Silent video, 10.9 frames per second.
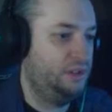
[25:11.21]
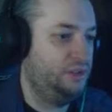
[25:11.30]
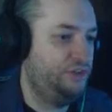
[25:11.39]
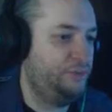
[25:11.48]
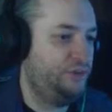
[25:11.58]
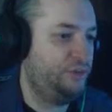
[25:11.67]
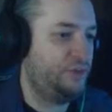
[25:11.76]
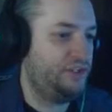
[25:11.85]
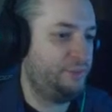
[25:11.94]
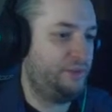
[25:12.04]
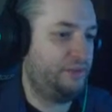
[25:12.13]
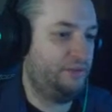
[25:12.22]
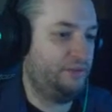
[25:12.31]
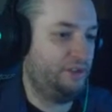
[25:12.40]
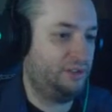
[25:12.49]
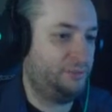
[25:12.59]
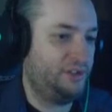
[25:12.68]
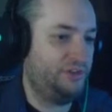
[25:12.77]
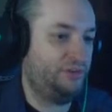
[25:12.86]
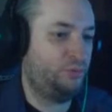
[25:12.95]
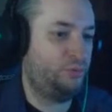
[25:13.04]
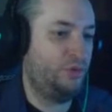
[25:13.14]
Seems I was right to bring you along. The place
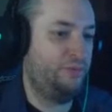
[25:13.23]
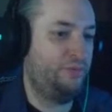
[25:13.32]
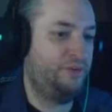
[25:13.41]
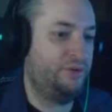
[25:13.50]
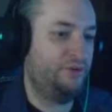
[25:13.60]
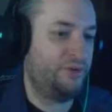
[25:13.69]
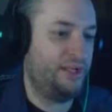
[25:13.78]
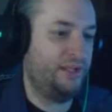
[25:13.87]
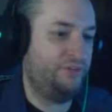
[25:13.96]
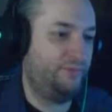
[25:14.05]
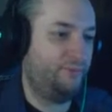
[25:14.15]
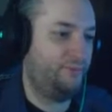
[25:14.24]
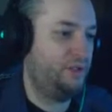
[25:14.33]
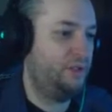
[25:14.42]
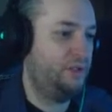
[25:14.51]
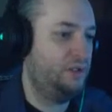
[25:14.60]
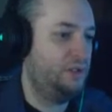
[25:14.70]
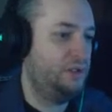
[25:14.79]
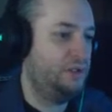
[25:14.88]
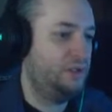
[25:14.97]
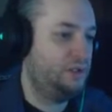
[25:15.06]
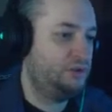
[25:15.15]
is swarming with those rats.
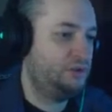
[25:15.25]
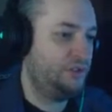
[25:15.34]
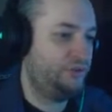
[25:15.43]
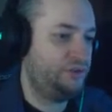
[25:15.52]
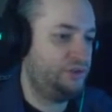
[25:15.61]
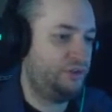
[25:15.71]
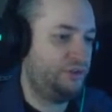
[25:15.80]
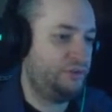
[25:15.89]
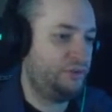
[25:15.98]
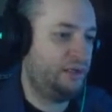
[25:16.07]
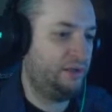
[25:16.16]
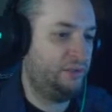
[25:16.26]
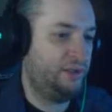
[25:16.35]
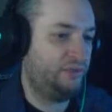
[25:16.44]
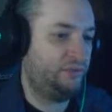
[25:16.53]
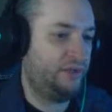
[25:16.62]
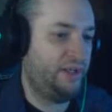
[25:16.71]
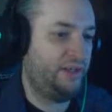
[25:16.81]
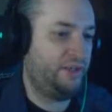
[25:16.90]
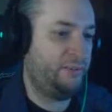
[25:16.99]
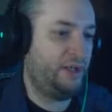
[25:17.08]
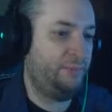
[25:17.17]
Try searching the surroundings for any
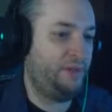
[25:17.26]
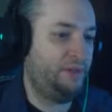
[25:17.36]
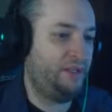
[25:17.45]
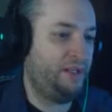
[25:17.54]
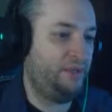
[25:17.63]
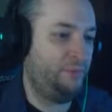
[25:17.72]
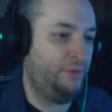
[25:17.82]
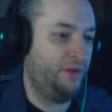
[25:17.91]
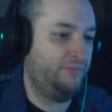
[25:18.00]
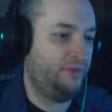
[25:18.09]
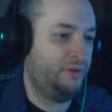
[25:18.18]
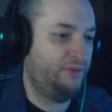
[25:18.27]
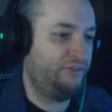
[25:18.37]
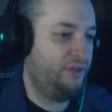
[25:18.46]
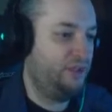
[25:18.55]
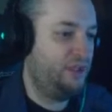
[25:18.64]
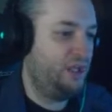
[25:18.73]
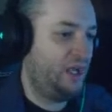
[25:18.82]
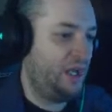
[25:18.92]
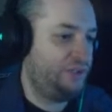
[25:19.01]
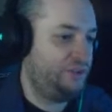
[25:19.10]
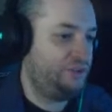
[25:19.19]
that might be lying in wait for us.
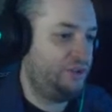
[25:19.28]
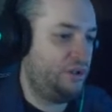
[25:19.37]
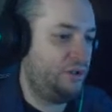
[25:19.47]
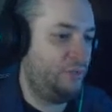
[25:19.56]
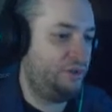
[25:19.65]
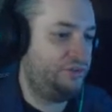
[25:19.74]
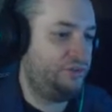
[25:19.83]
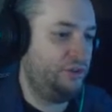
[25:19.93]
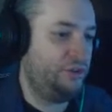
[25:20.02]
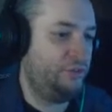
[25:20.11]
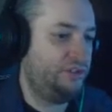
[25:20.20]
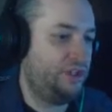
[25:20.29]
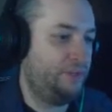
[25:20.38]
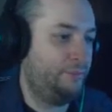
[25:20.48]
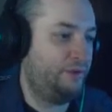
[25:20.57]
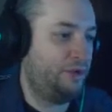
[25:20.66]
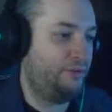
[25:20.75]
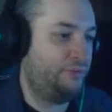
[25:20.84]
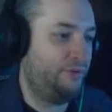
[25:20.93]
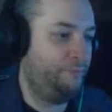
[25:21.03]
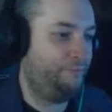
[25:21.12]
I trust you know what to do when you come across one.